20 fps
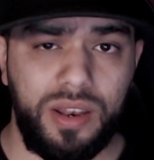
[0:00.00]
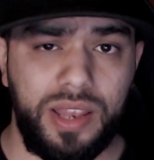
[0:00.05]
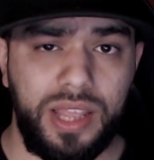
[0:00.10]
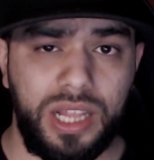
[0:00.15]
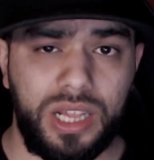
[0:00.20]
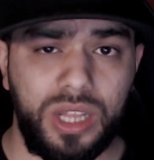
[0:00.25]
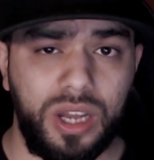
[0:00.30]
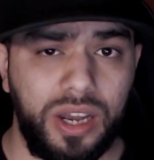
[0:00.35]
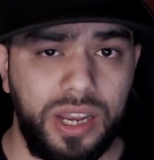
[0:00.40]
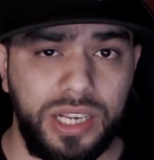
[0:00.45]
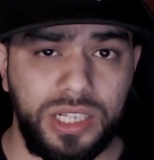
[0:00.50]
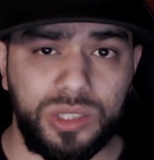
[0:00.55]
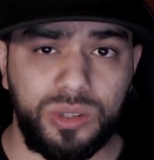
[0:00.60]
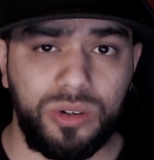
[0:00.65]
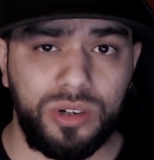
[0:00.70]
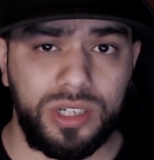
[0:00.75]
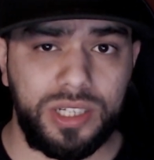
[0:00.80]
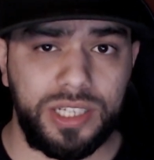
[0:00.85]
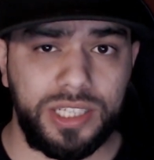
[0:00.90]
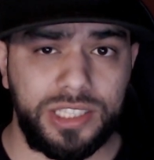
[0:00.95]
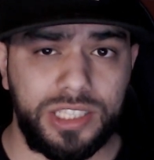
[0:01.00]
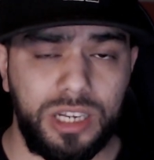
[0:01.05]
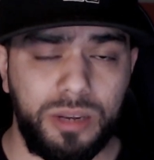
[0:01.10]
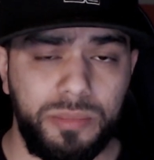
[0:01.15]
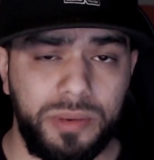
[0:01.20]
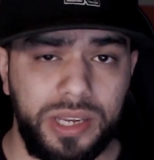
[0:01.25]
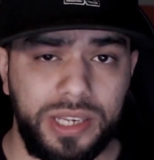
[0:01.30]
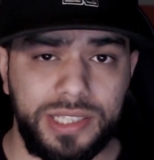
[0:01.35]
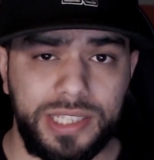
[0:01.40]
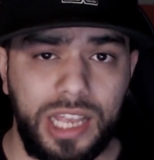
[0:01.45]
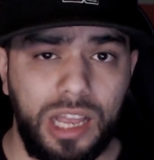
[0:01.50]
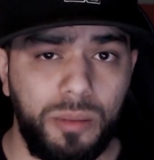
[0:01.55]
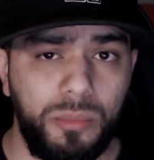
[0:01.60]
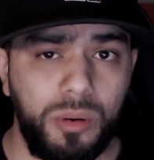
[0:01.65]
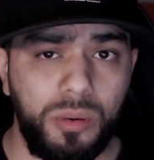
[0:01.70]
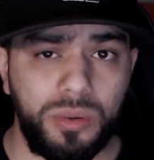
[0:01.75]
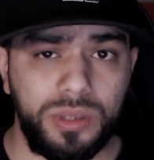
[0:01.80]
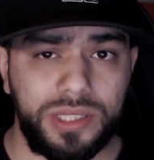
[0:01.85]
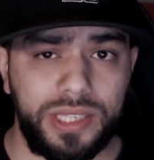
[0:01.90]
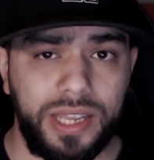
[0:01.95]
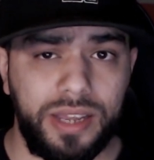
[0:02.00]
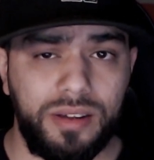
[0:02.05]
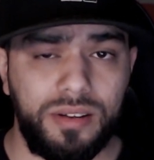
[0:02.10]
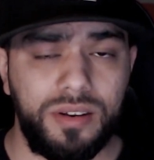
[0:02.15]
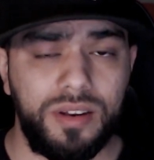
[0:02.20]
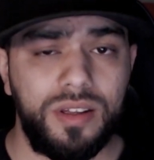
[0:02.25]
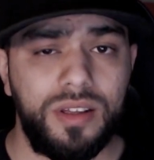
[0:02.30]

they thought he scored a touchdown, but his elbow was down.